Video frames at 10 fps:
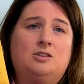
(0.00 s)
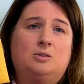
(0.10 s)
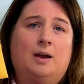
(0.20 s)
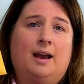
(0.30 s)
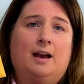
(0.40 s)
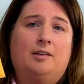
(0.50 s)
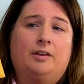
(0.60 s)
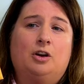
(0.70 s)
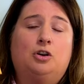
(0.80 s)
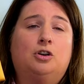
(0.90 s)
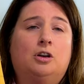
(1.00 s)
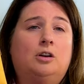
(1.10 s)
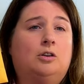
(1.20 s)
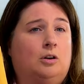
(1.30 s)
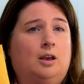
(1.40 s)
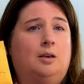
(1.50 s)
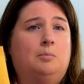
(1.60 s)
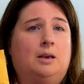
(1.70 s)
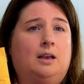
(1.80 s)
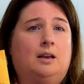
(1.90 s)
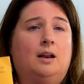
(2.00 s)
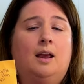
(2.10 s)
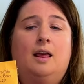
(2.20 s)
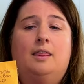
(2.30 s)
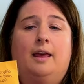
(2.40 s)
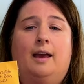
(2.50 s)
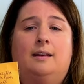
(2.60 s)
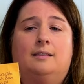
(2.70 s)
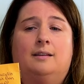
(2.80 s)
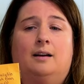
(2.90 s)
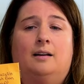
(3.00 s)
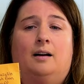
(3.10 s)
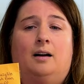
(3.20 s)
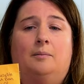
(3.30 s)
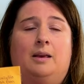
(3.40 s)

to have a good cooking bean that um,